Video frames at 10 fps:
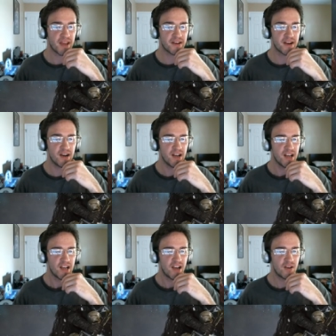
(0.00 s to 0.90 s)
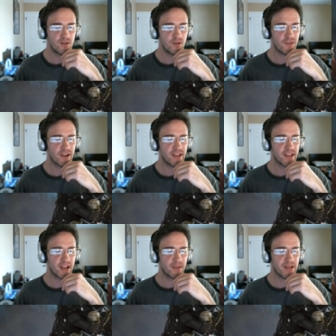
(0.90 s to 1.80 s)
And uh, I don't know if
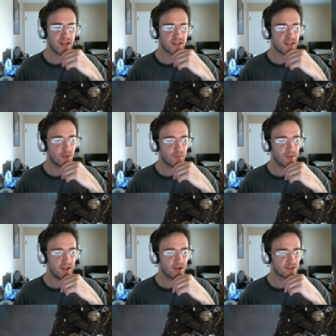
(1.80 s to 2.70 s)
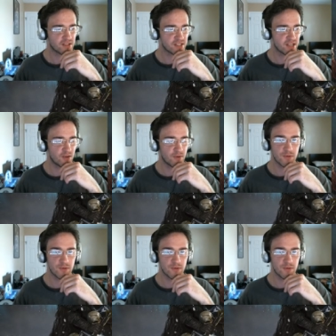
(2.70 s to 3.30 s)
I, I mean I could help him out because uh,